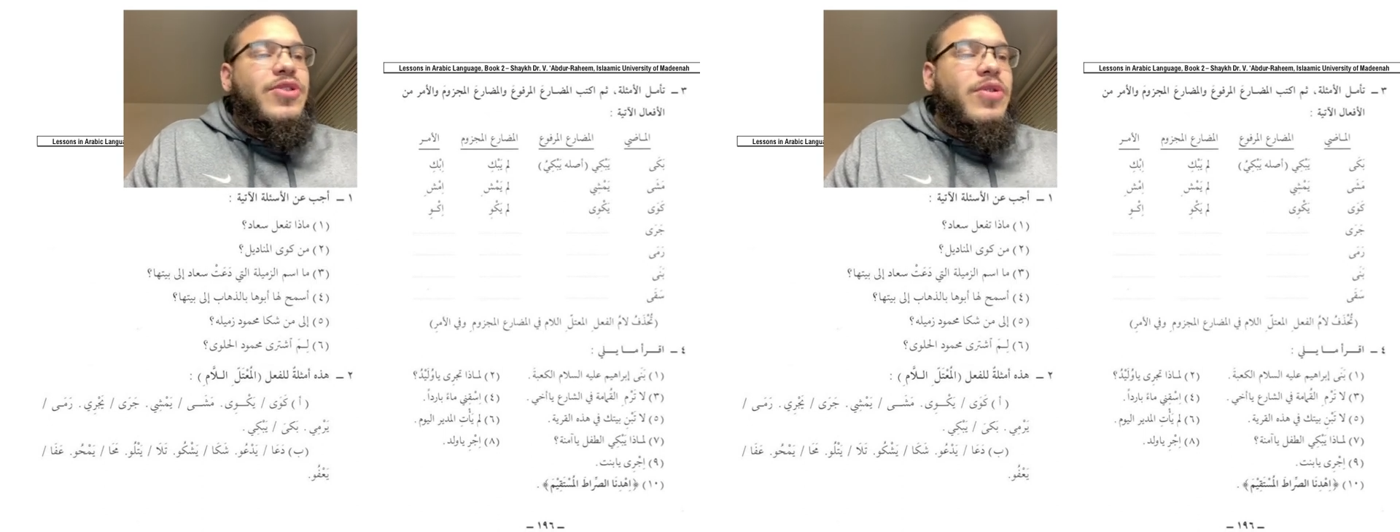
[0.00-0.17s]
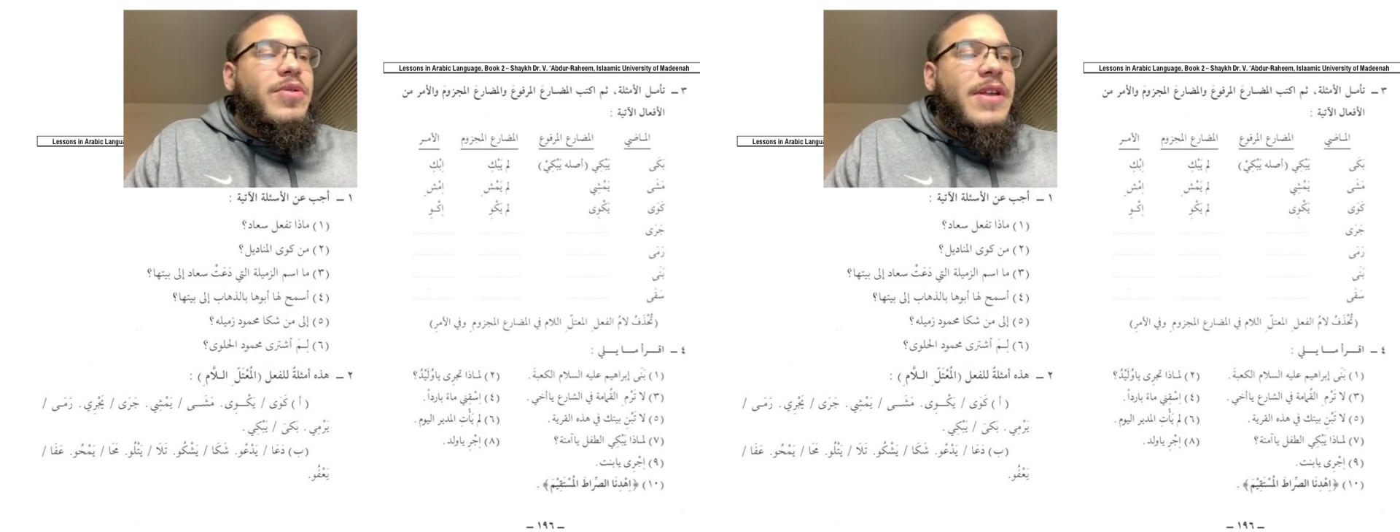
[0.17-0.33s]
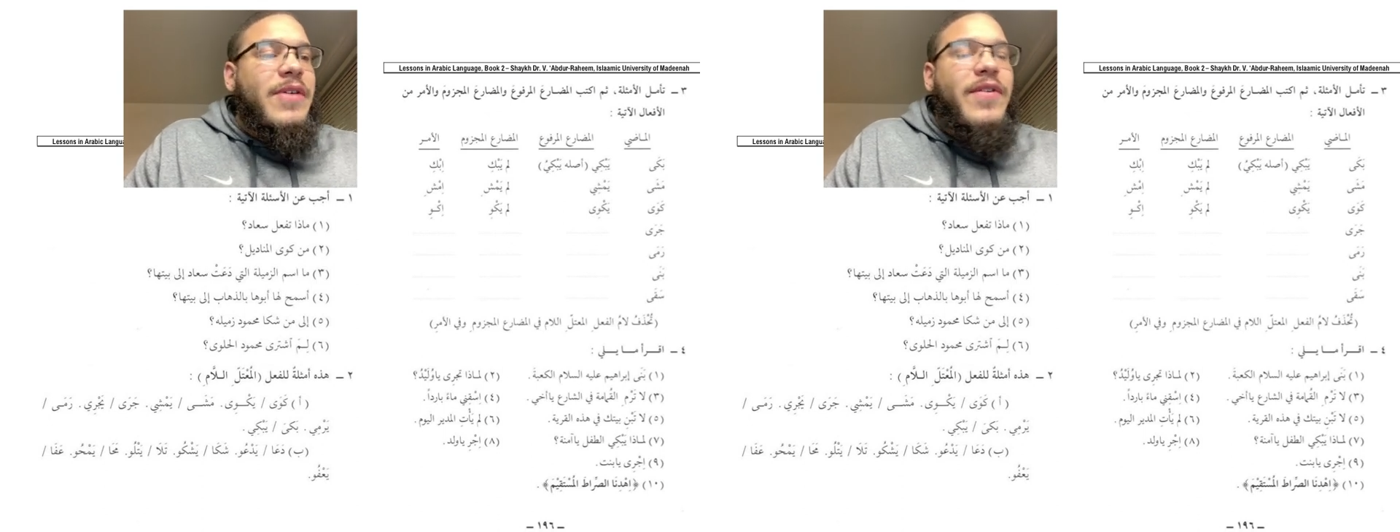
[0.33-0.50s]

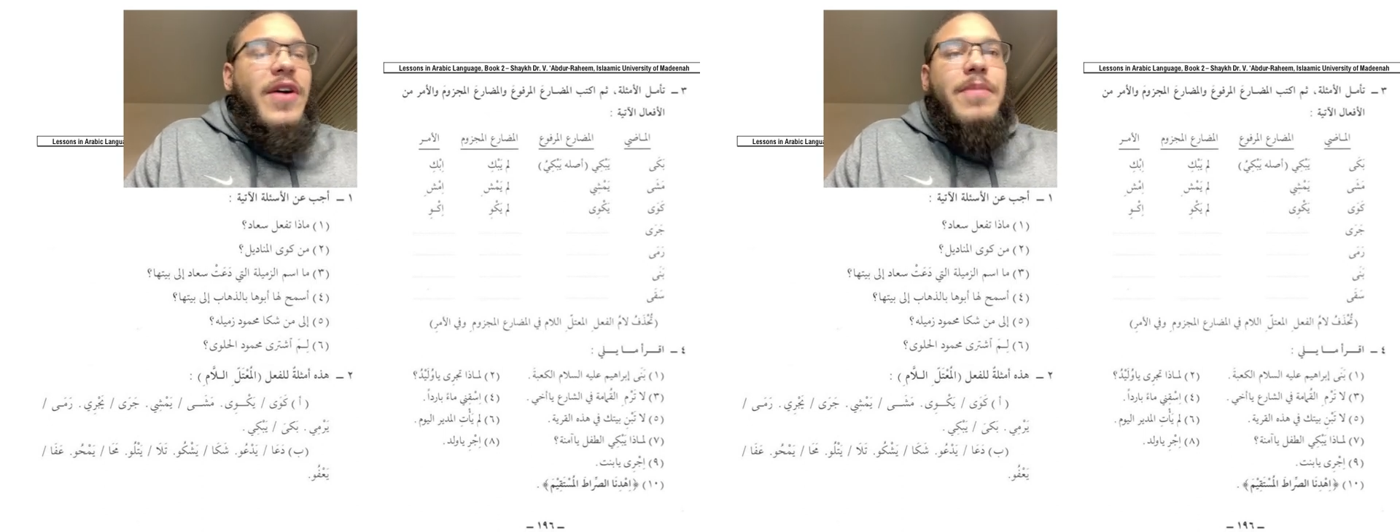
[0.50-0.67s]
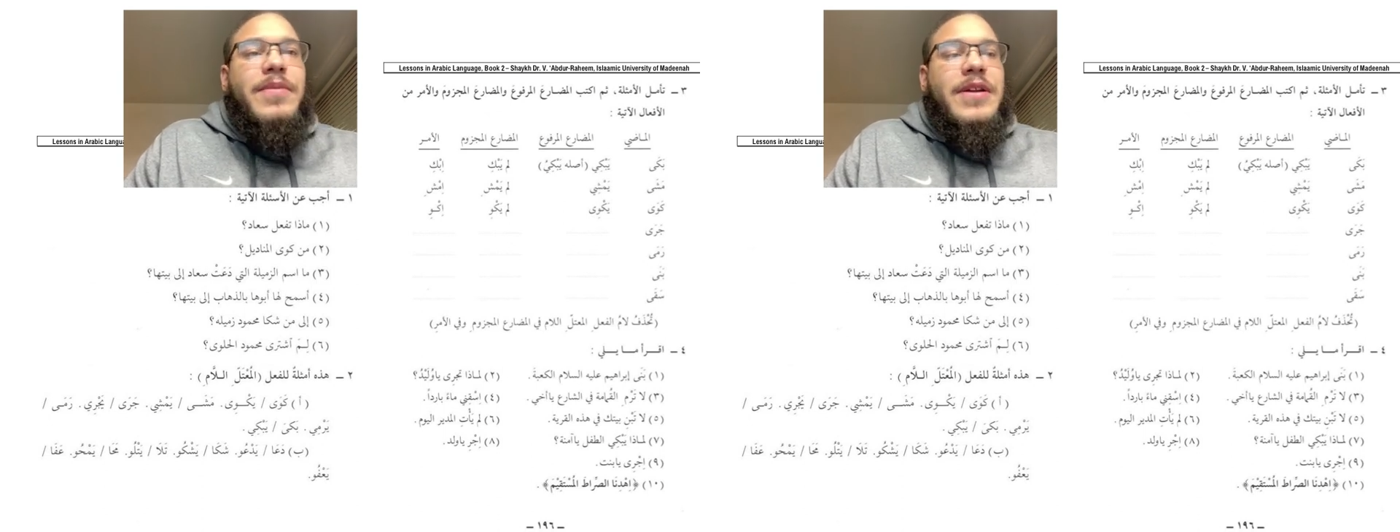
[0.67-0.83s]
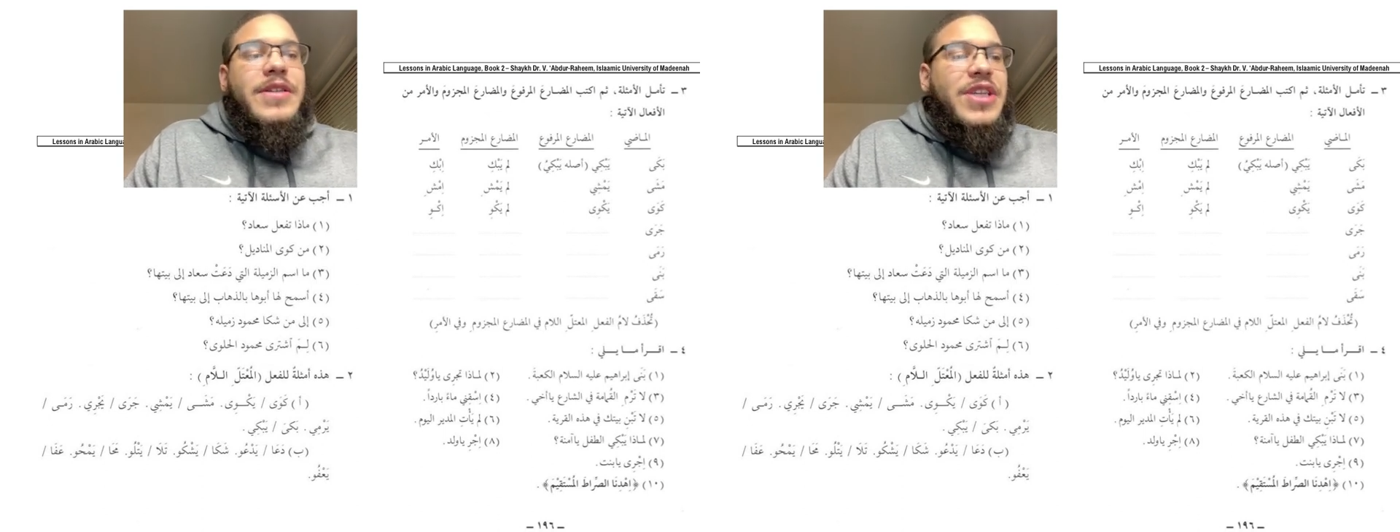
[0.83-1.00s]
So the
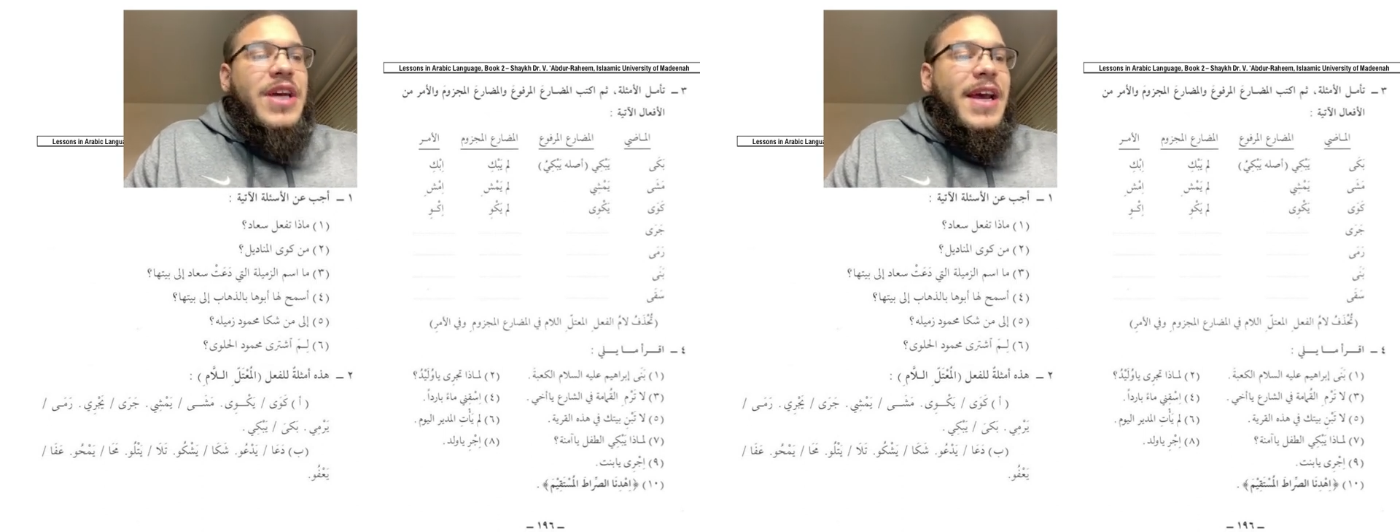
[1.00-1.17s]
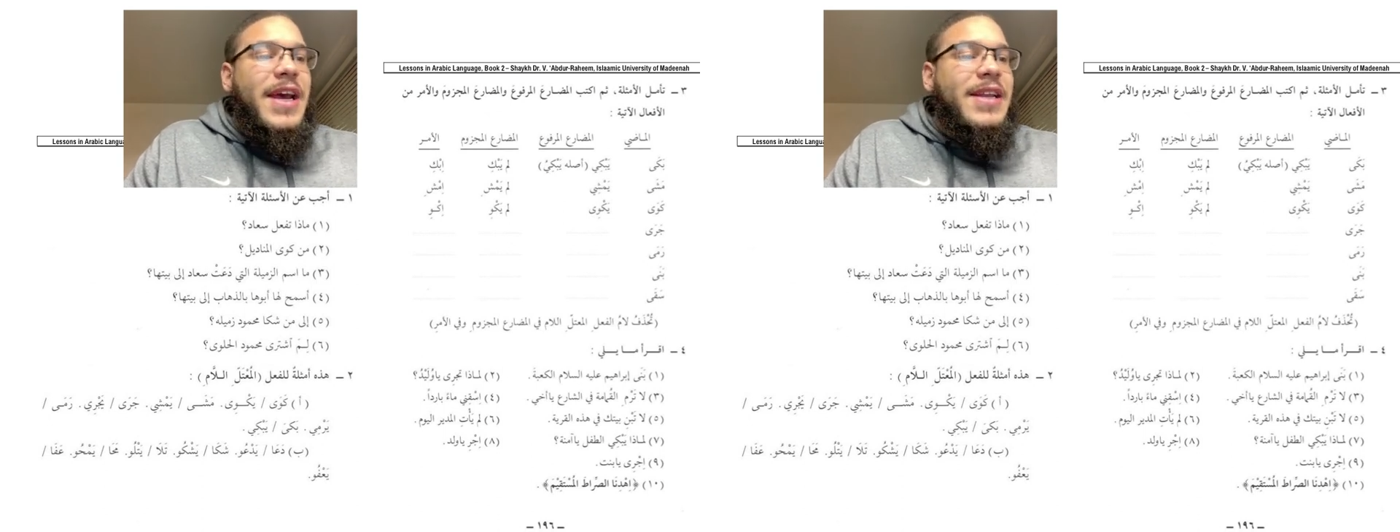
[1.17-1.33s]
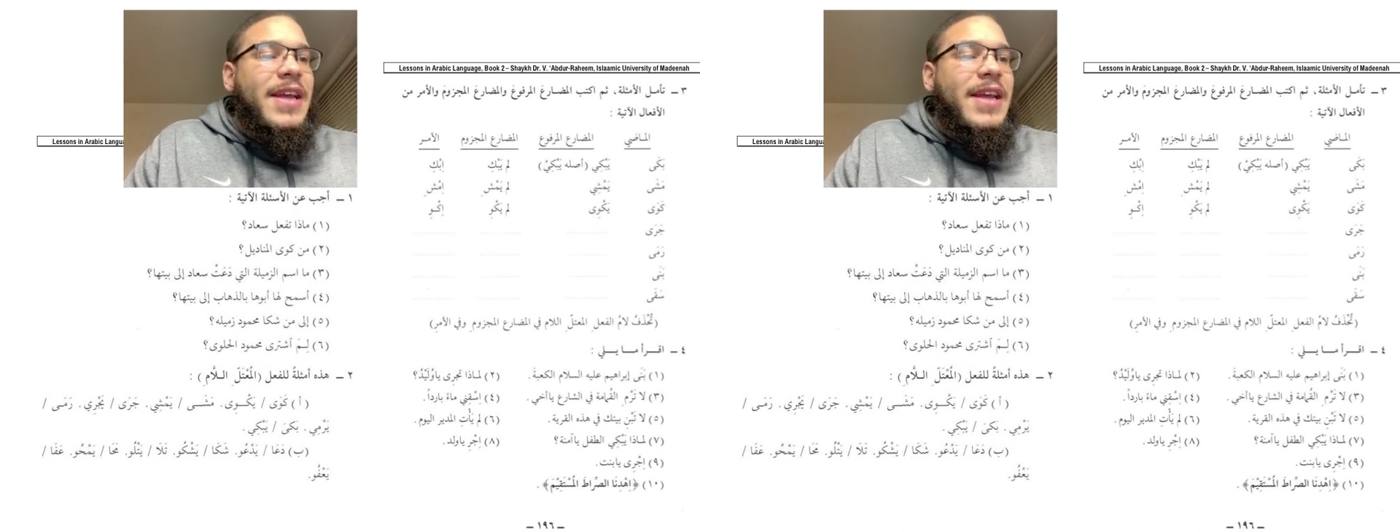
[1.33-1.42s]
verb, the shahid